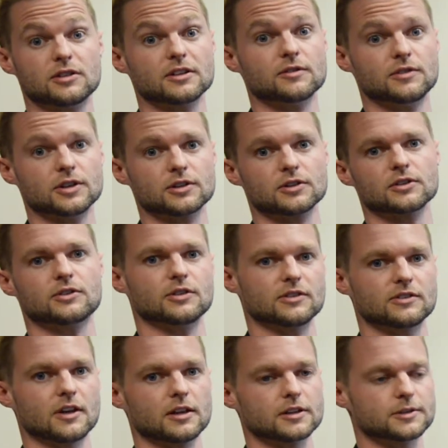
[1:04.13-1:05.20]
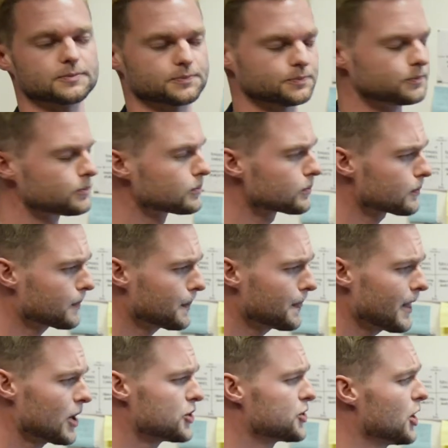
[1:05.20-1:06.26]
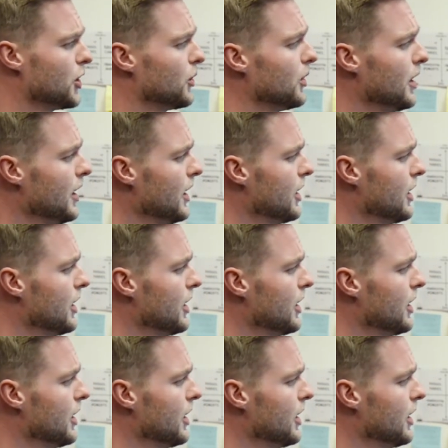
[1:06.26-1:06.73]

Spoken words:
the vehicle to sell it. So